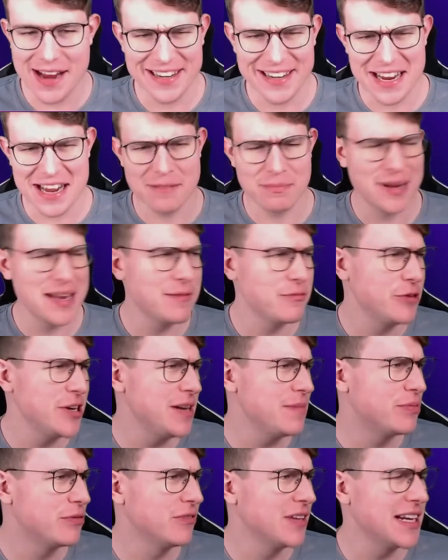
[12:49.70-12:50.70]
yeah, I played
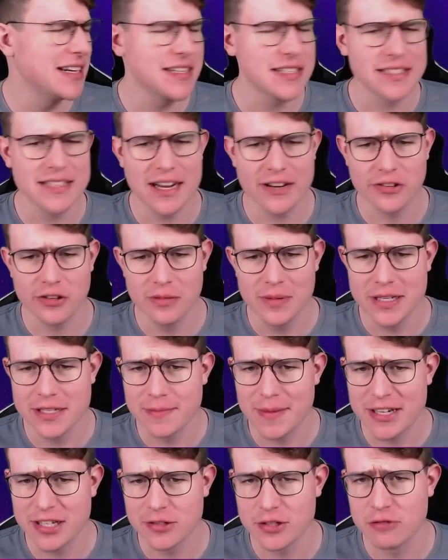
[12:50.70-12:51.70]
really poorly at the start. Normally
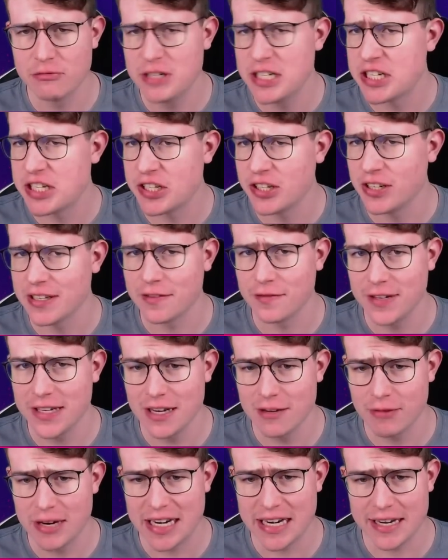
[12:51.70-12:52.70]
this match was really solid. I
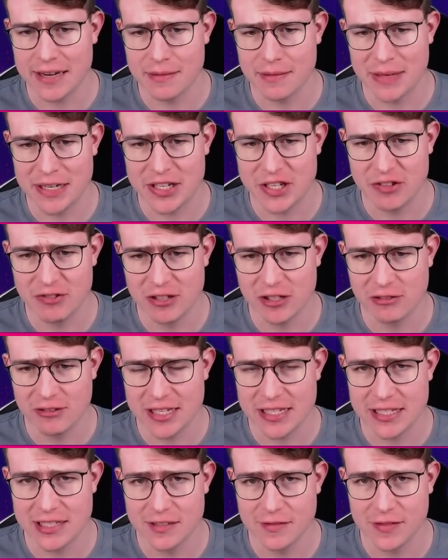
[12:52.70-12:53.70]
think I went like a bit too
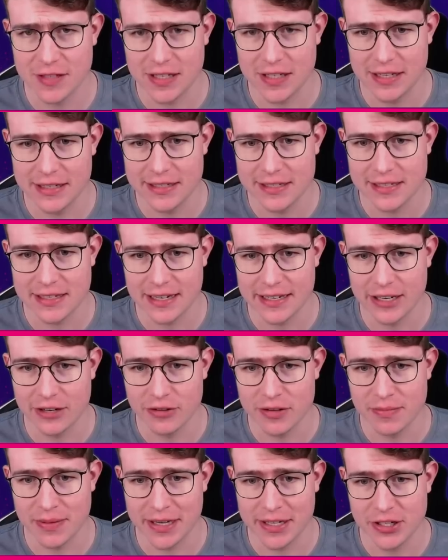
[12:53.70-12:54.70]
aggressive. And this is kind of
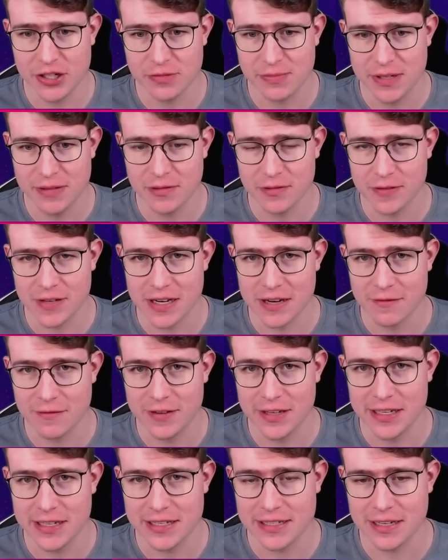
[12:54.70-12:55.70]
how he punished me with like
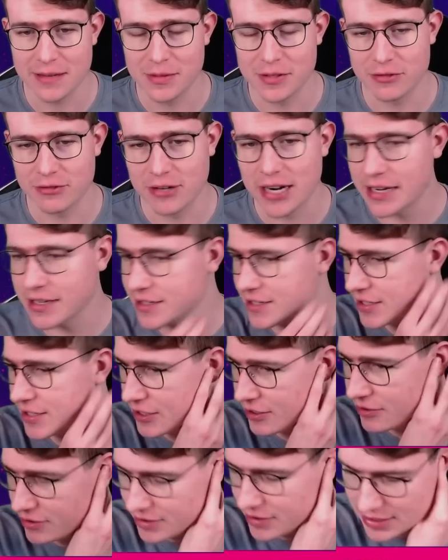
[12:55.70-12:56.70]
Phoenix Double Dragon.
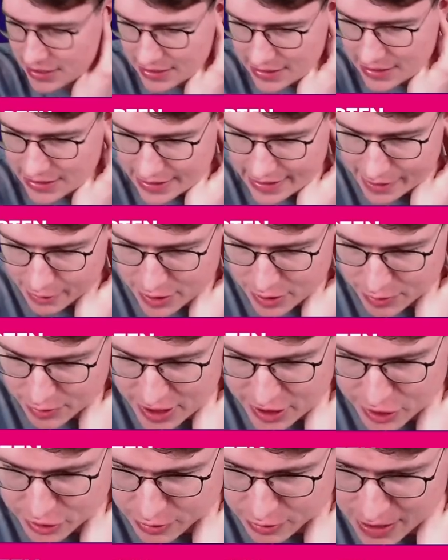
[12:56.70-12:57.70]
So that wasn't really too well